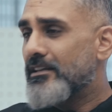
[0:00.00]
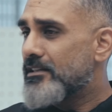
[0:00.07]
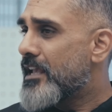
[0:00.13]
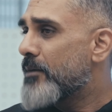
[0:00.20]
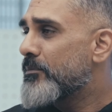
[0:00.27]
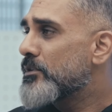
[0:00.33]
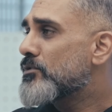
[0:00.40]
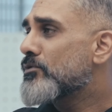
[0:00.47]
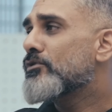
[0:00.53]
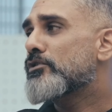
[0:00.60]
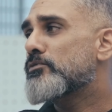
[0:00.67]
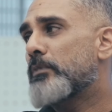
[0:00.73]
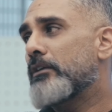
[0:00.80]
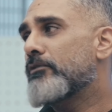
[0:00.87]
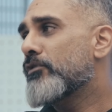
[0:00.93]
this happens to the
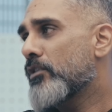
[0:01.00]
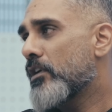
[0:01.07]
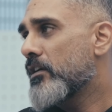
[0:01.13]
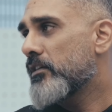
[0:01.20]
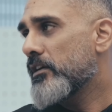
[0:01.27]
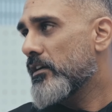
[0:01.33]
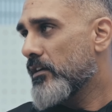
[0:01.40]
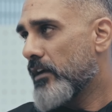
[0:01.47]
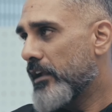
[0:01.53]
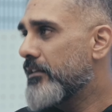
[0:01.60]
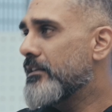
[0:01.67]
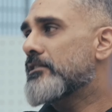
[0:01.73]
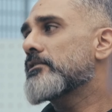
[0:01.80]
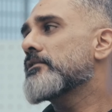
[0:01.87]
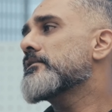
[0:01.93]
Speed 400, I
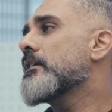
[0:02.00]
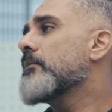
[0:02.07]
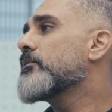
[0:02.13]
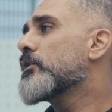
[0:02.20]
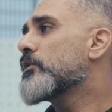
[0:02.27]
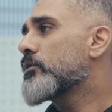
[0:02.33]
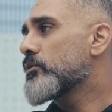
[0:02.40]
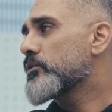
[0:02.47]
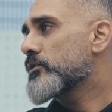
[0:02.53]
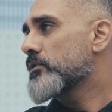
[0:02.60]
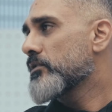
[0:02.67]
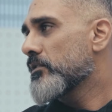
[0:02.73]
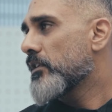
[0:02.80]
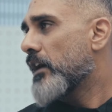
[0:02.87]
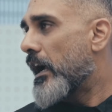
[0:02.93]
reached the same
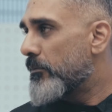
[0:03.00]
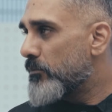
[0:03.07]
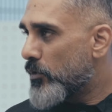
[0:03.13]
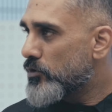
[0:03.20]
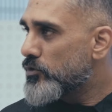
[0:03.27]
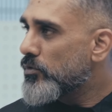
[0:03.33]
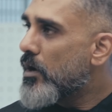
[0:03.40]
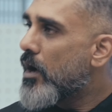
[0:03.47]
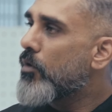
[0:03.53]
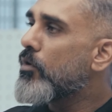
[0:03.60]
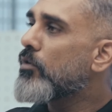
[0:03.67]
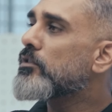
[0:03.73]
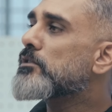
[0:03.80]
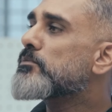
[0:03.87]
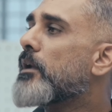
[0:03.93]
conclusion. I'm not sure how
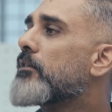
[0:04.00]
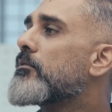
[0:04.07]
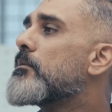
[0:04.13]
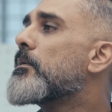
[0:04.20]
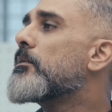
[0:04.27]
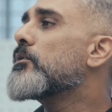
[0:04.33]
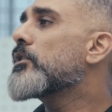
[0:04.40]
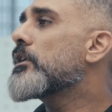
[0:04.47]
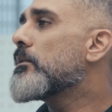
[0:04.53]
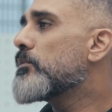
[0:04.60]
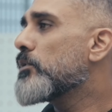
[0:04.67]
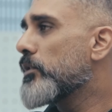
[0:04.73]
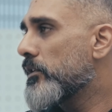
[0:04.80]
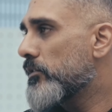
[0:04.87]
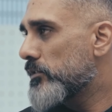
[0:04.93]
long this bike will be able to
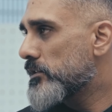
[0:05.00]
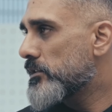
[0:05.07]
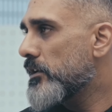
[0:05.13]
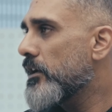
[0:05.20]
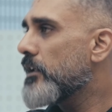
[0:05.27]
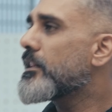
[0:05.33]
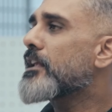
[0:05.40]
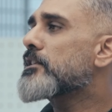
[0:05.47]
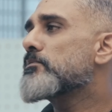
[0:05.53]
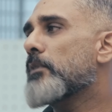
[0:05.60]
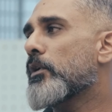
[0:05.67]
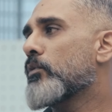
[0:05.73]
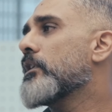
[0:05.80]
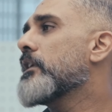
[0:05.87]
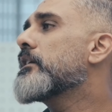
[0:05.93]
keep you interested. That's
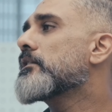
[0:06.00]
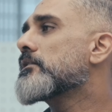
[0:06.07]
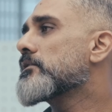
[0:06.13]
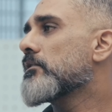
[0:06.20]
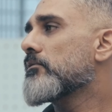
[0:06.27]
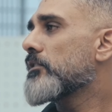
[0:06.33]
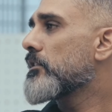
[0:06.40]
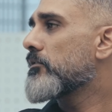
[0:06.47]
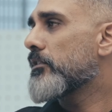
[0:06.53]
my only concern with the